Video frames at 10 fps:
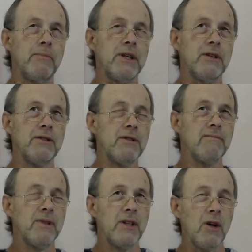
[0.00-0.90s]
because
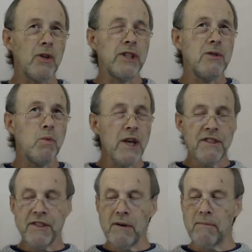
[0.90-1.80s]
God is
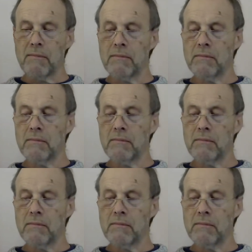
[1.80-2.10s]
with them.